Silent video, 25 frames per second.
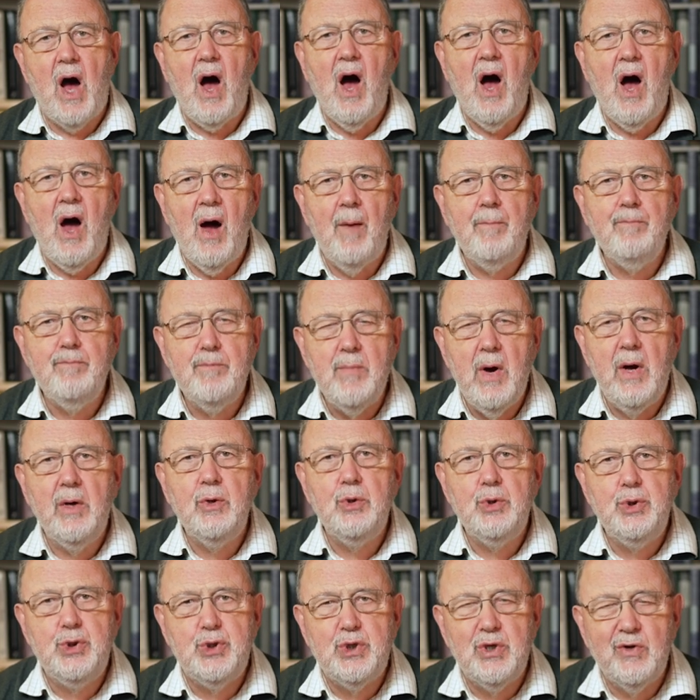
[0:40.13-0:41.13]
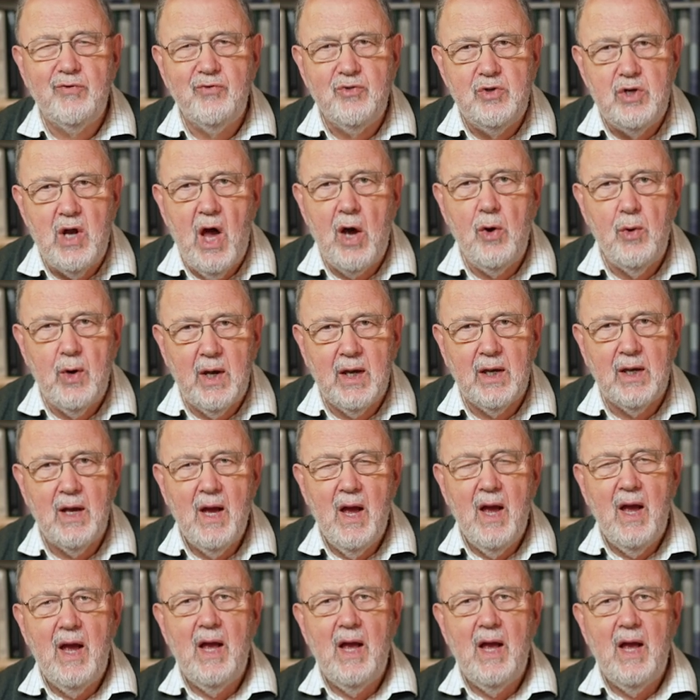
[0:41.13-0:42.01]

our modes of knowing